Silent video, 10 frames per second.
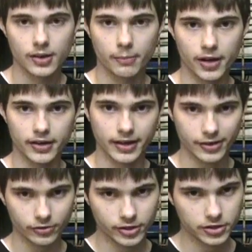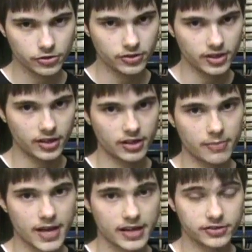But not only do you need a
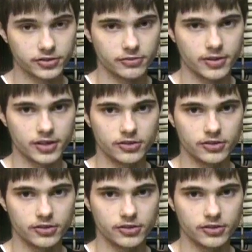capacitor bank,